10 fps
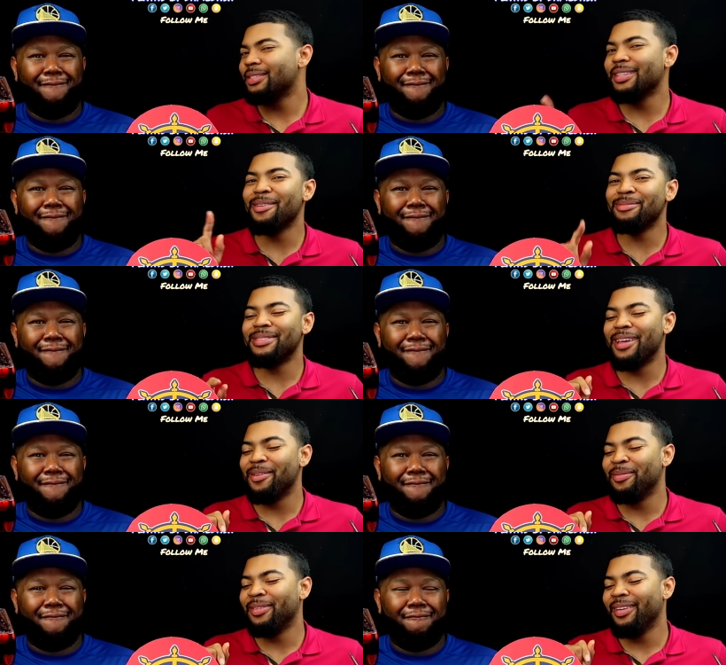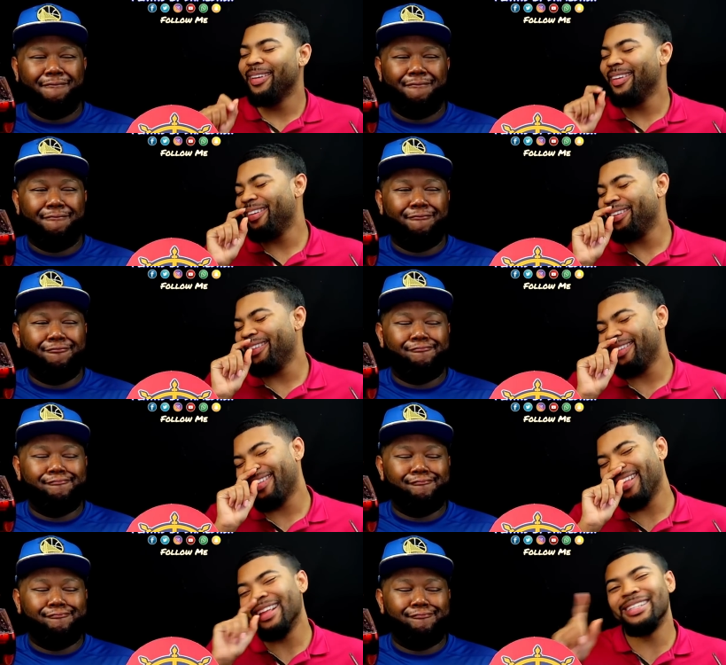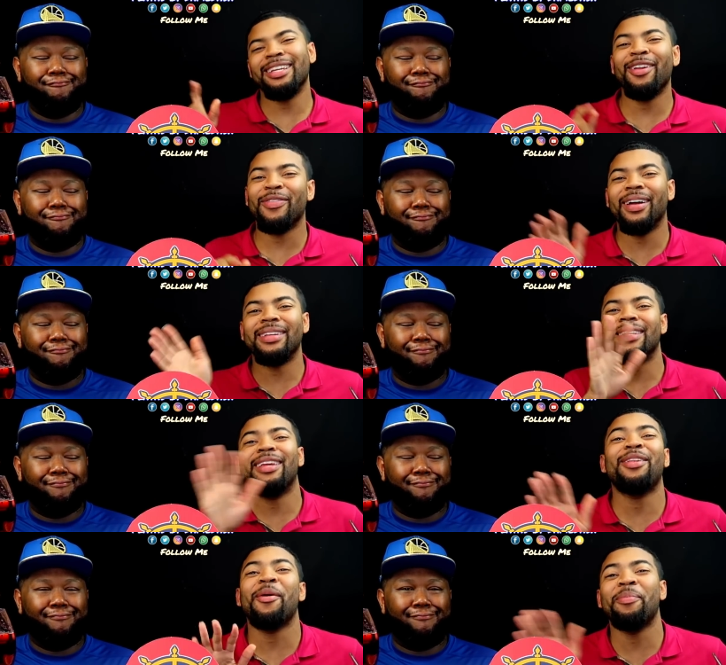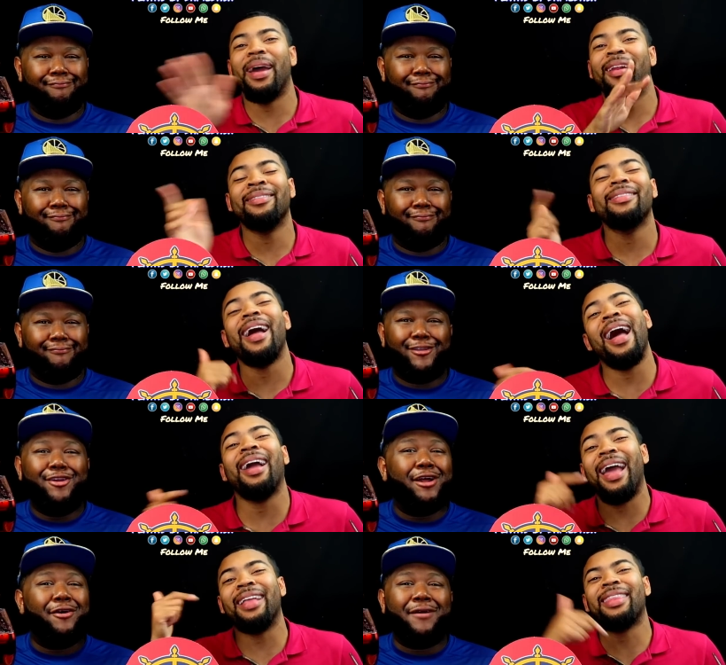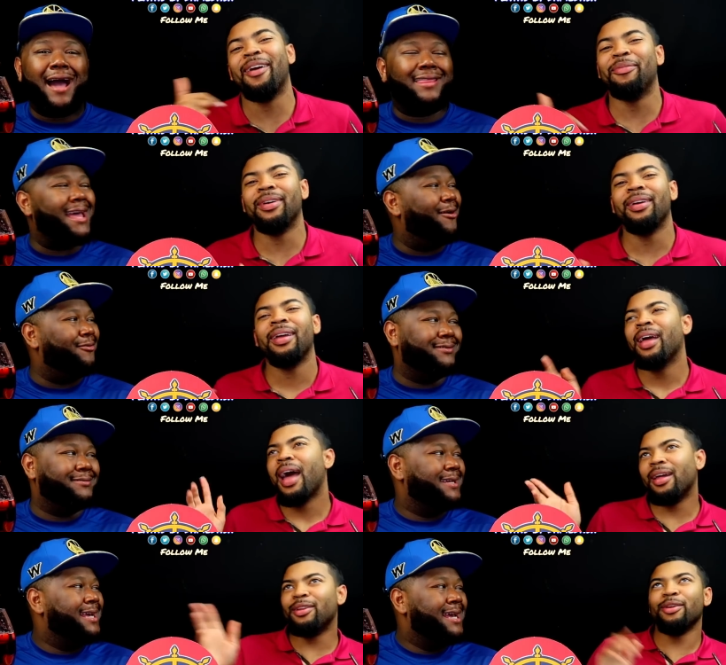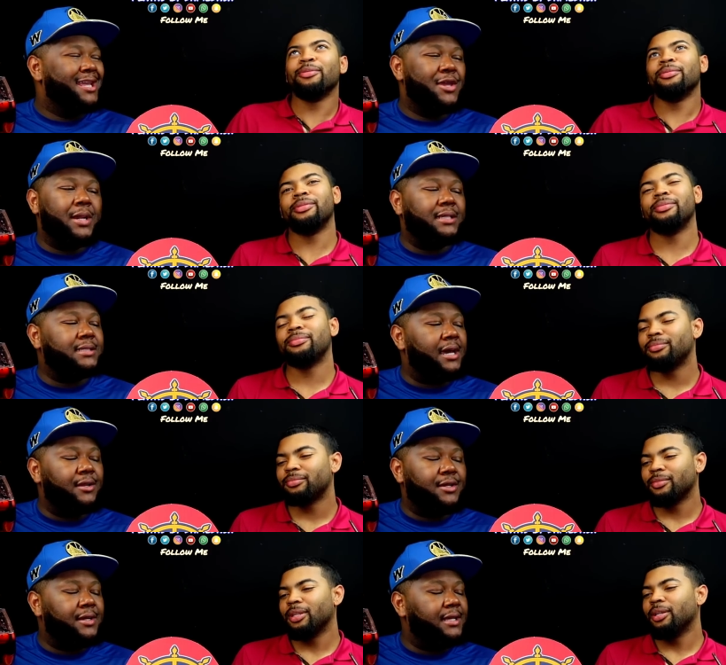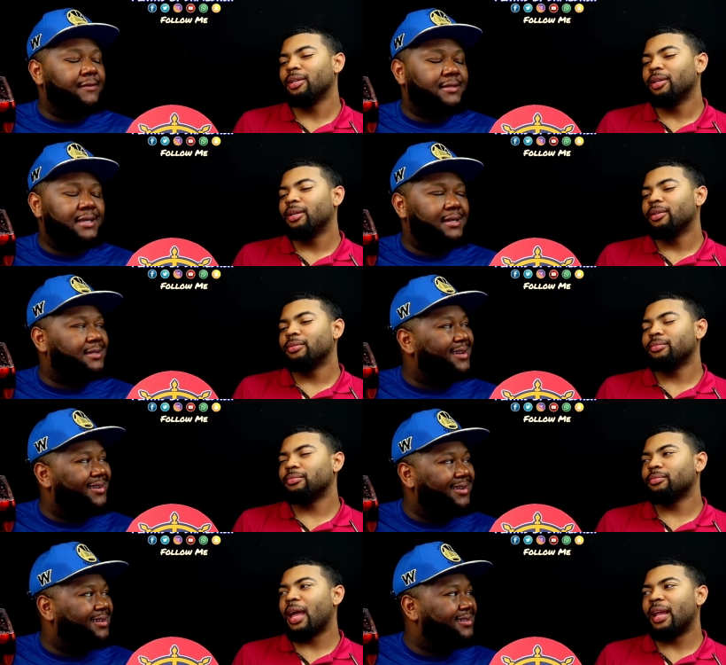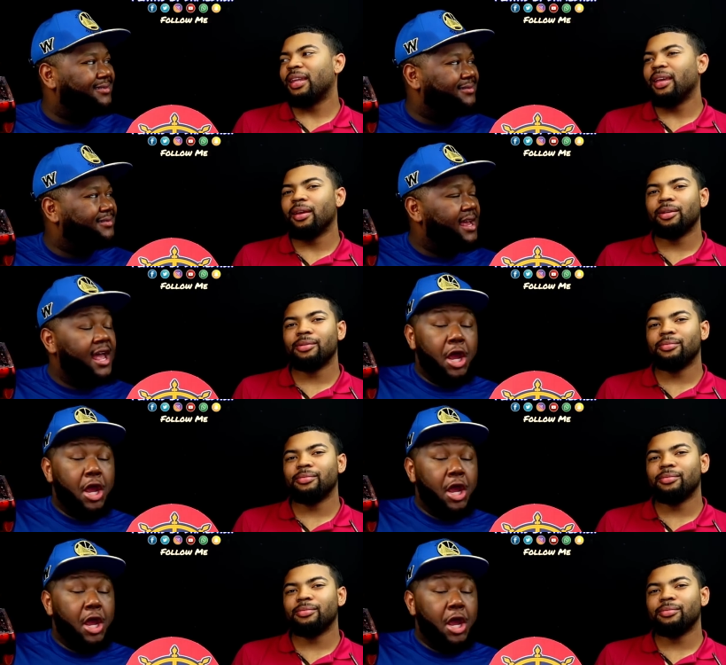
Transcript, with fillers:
Speaker 1: Some, some. Jennifer, it don't matter. I you don't got that one. that one. I do. You ain't said, you
Speaker 2: ain't even seen the song. I did.